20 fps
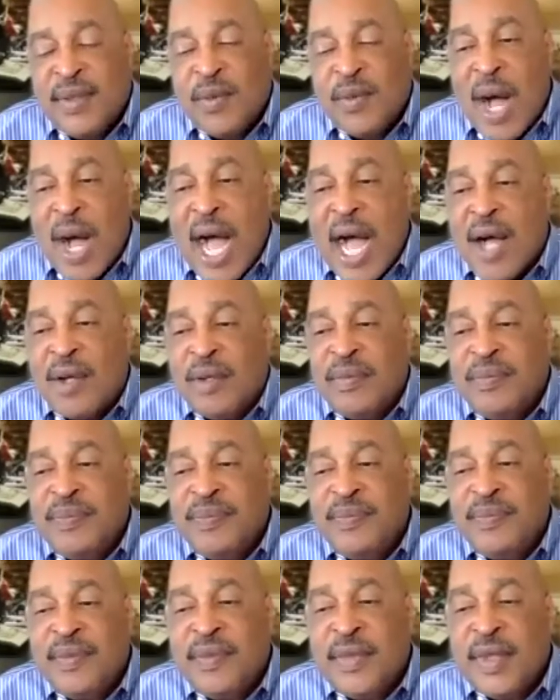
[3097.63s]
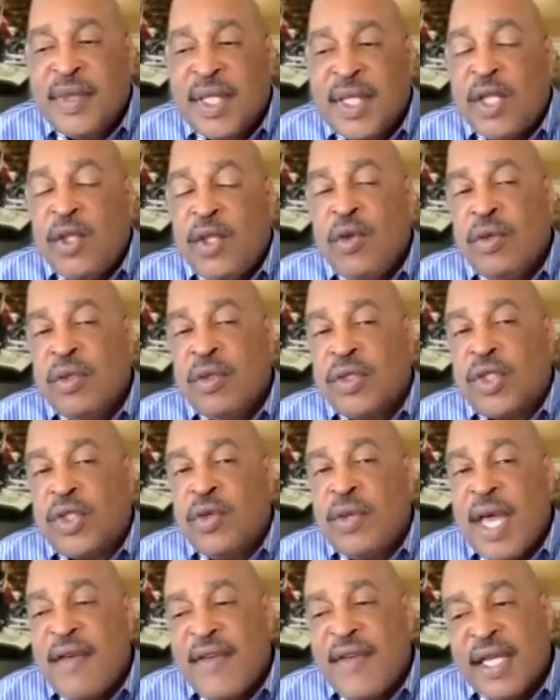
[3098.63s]
Wow. Do
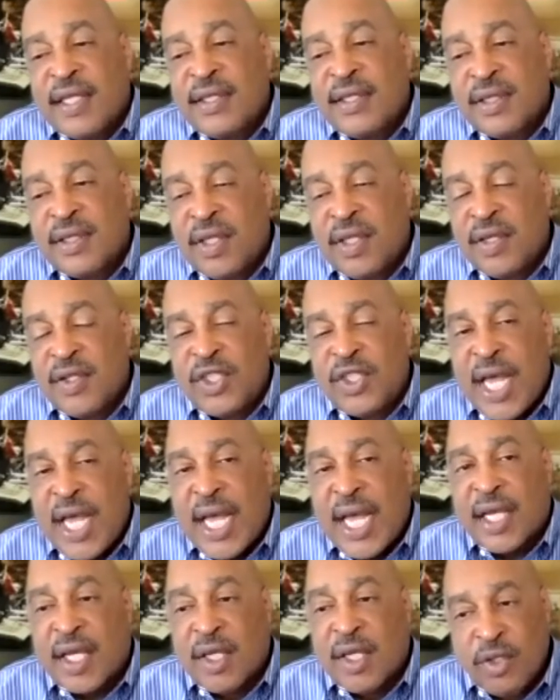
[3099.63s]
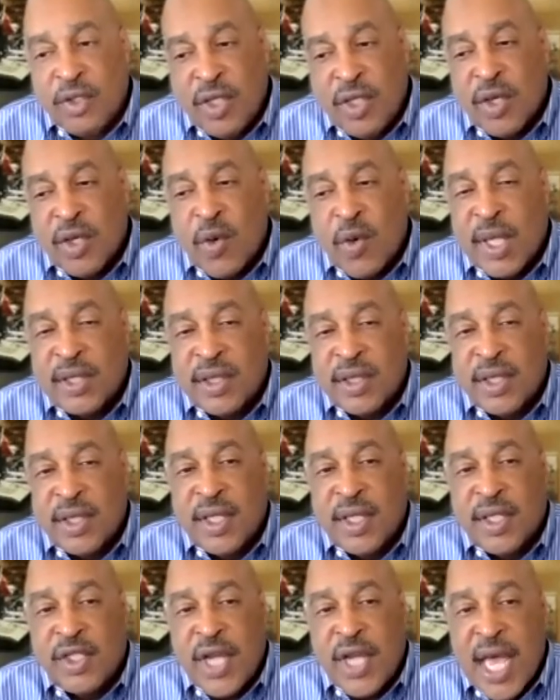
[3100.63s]
you have access to the chat? Can you see the question
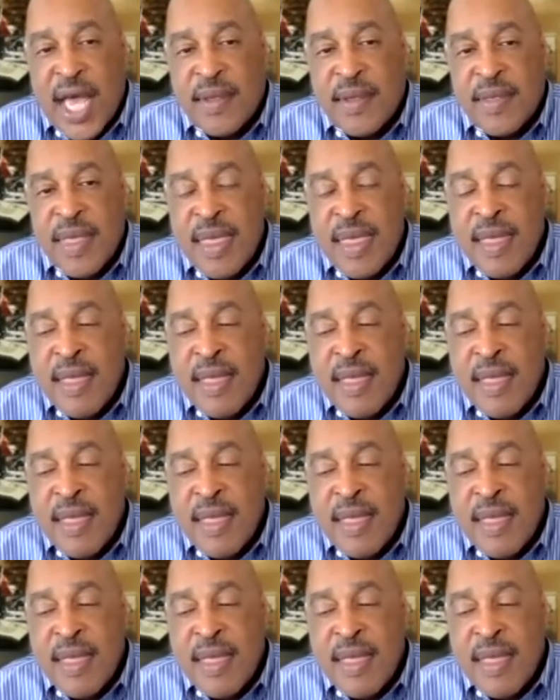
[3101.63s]
in the chat?